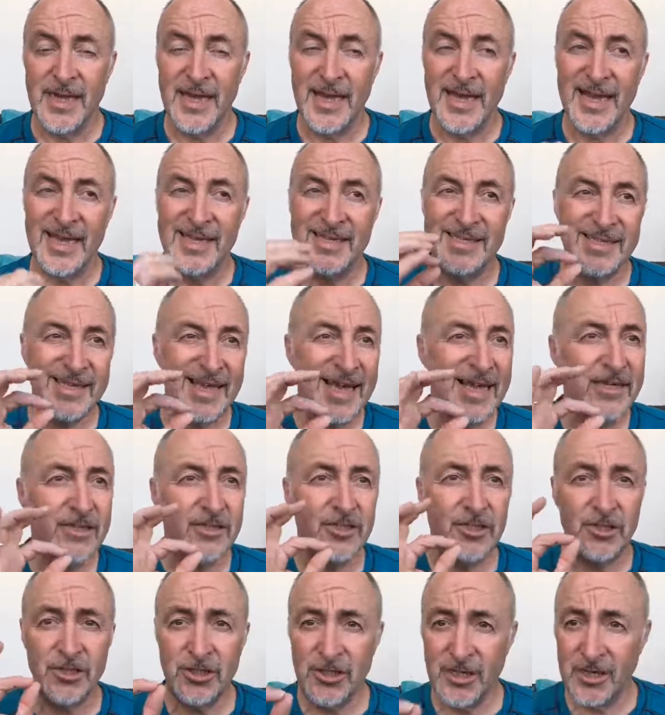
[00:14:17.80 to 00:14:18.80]
And that
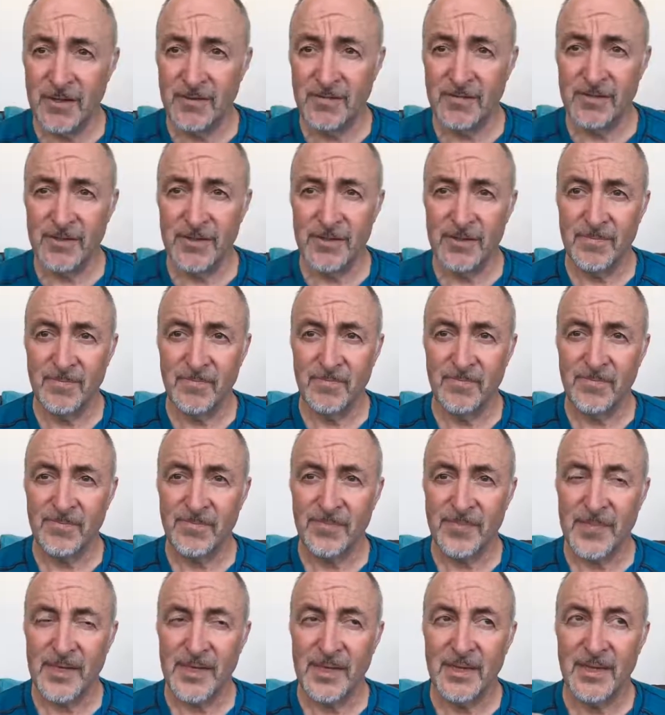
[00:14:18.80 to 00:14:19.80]
shift
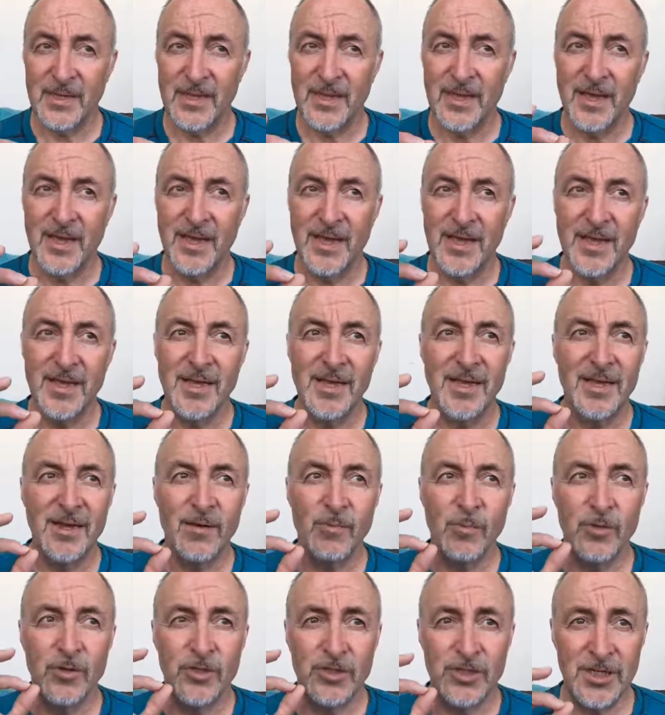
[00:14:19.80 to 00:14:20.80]

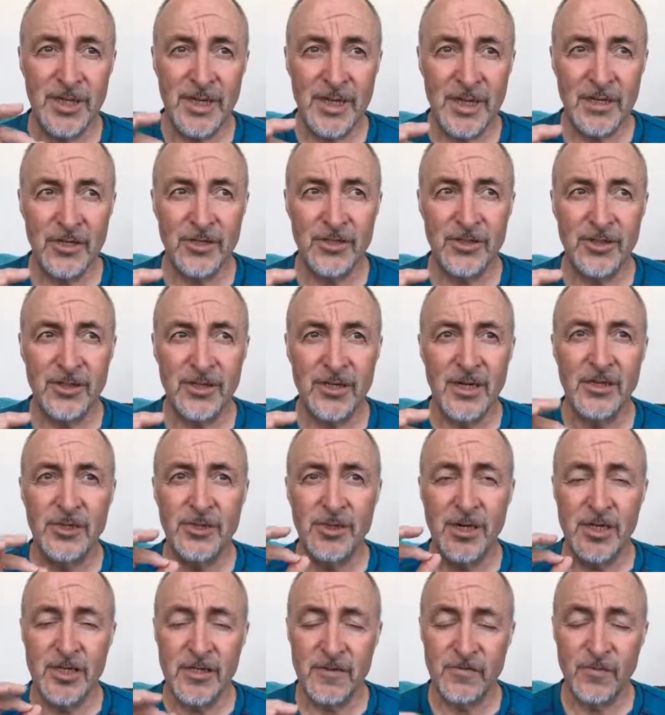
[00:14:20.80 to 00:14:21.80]
will change and
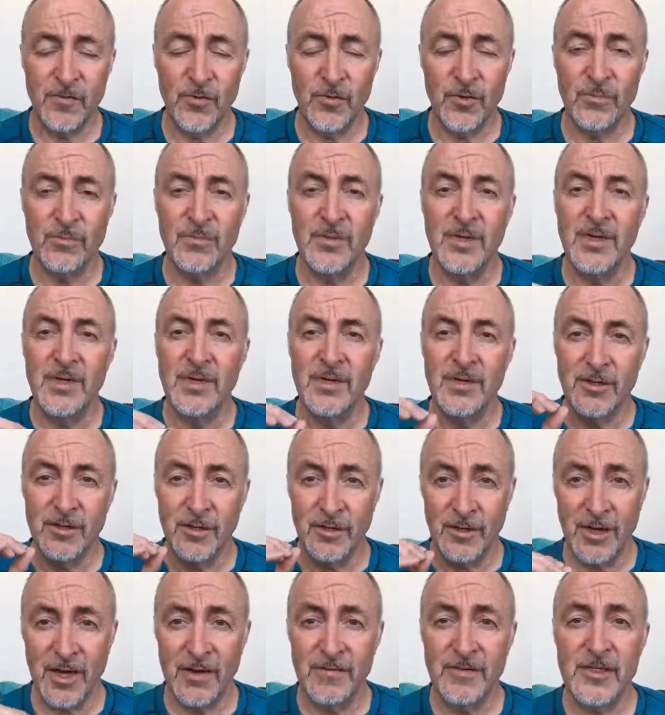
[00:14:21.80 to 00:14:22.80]
transform
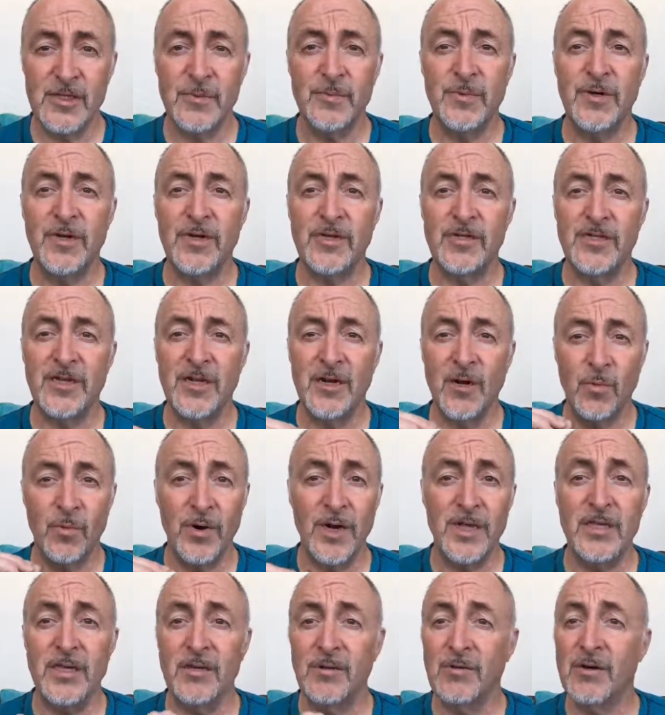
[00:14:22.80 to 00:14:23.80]
your life experience in a
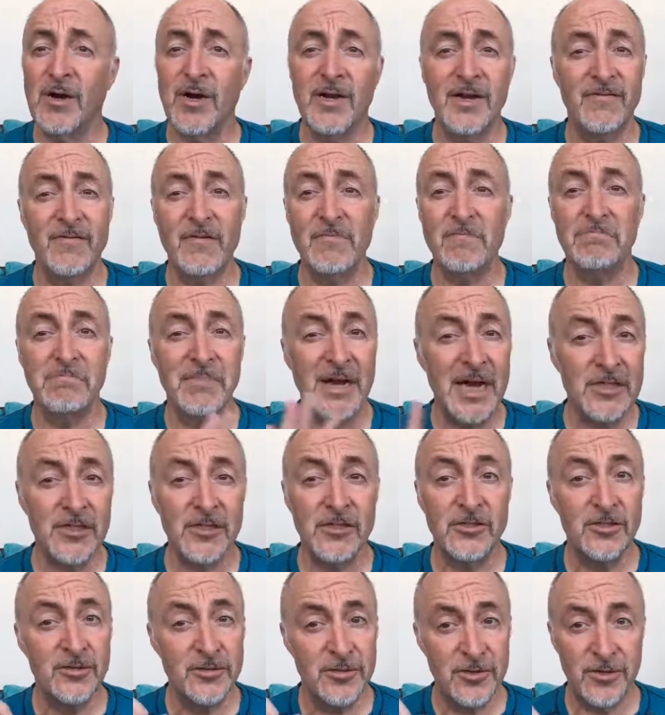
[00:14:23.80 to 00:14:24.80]
way that you can't even
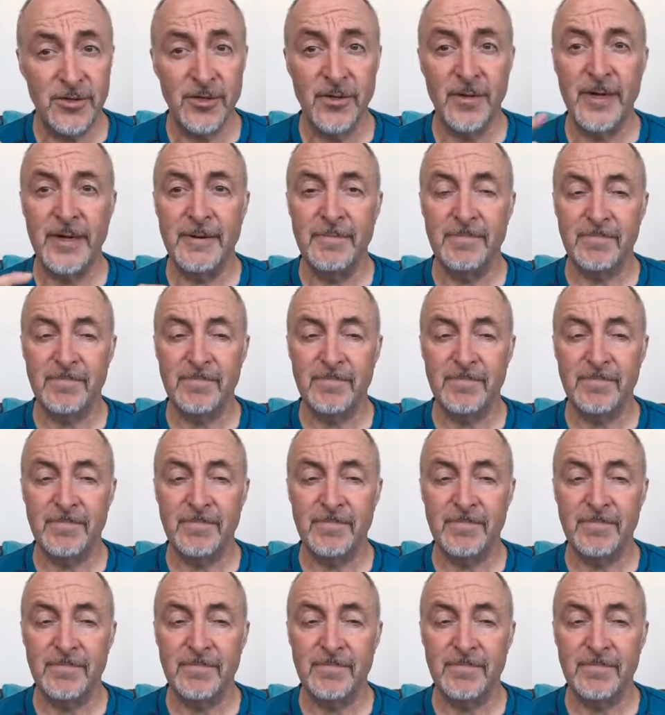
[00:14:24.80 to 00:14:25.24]
imagine till you do it.